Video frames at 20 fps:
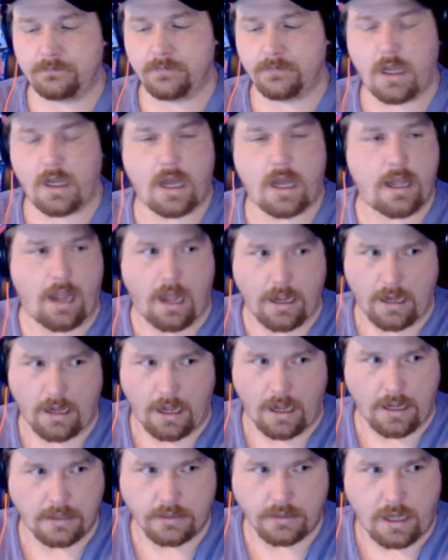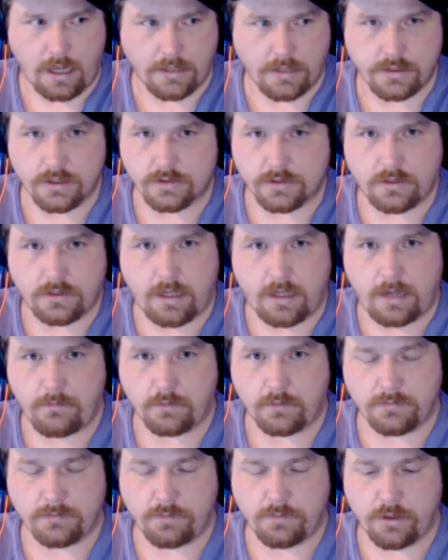I
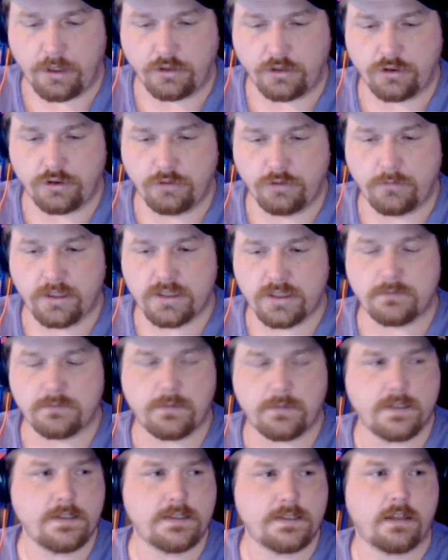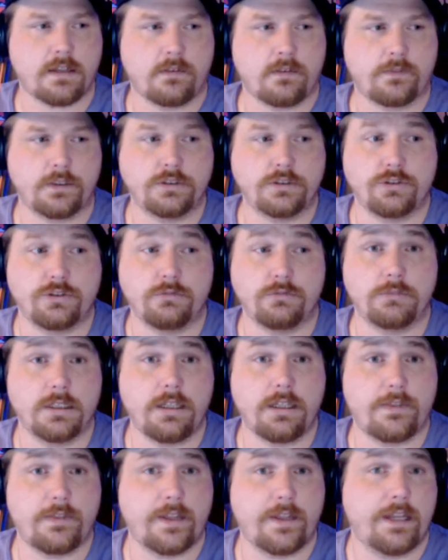was putting too much of myself in too many
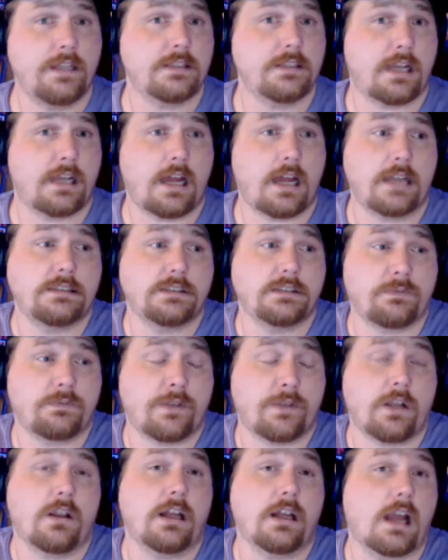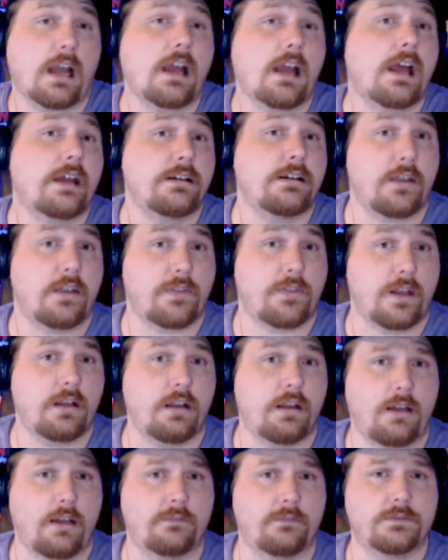things, and I just felt like I had nothing
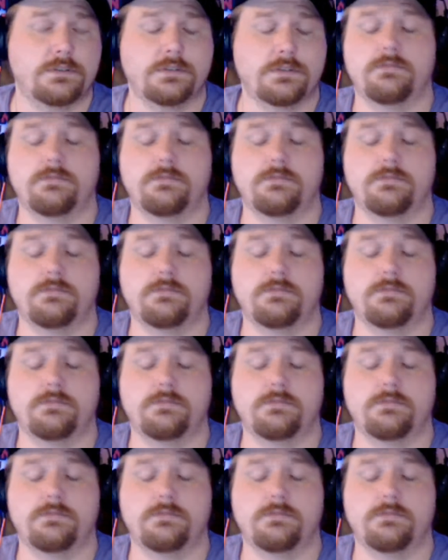left.